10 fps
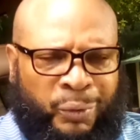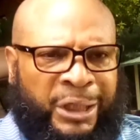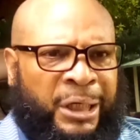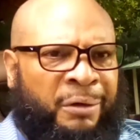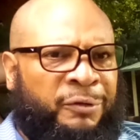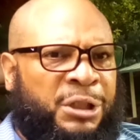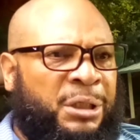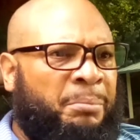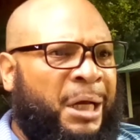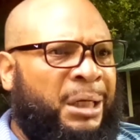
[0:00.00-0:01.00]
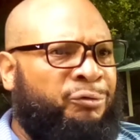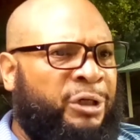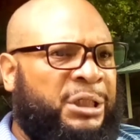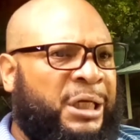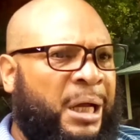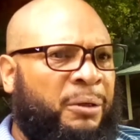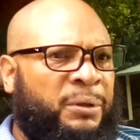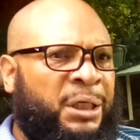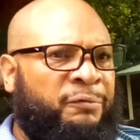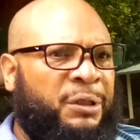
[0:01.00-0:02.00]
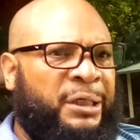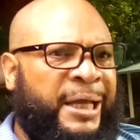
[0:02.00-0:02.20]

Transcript: whenever somebody reach out, even